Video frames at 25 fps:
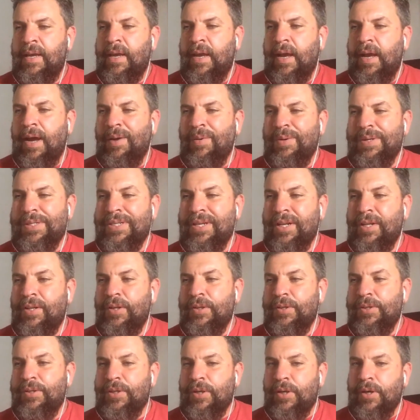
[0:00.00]
which
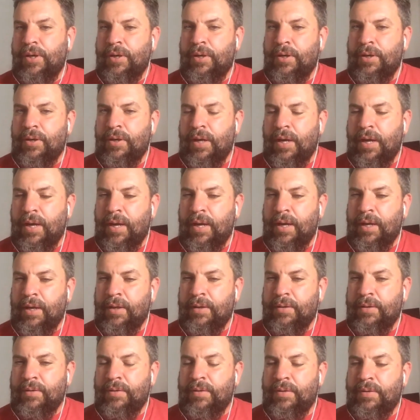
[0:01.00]
includes
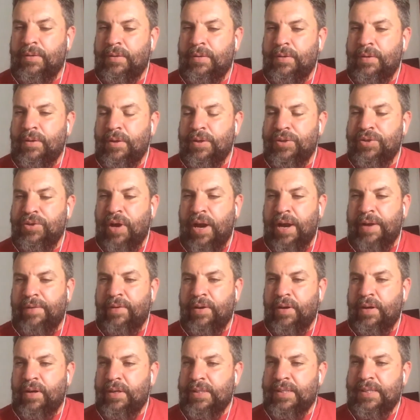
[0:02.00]
their
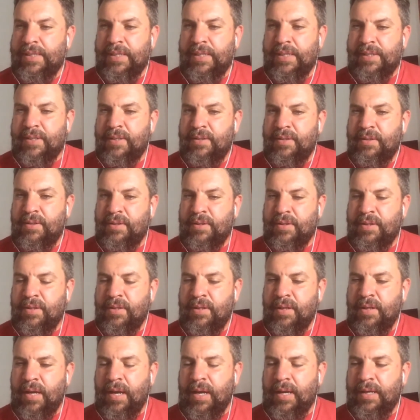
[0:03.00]
driver assist
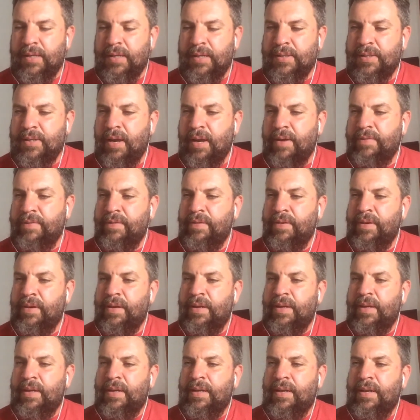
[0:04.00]
stuff,
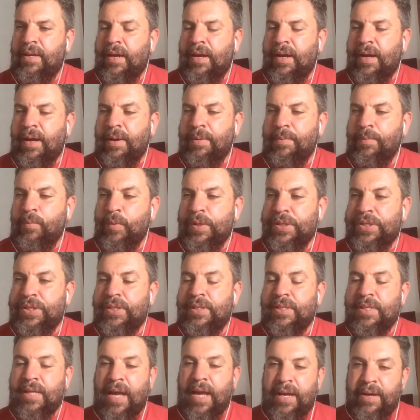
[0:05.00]
which
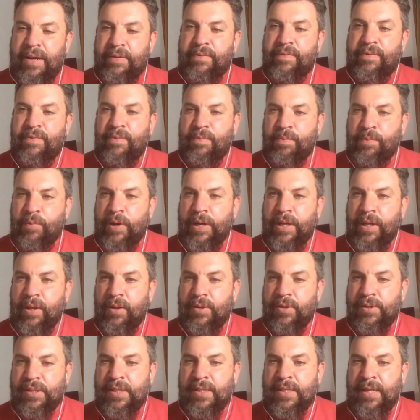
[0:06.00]
is kind of pretty
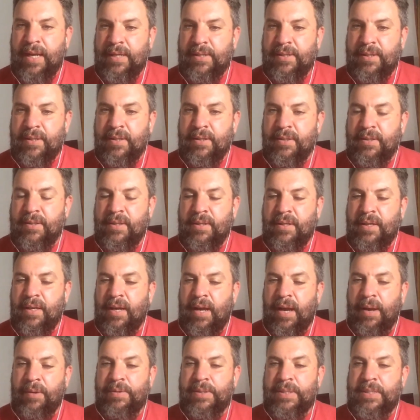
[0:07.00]
close to Tesla's,
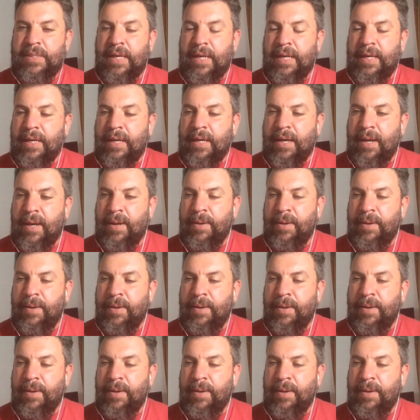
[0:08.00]
I would say.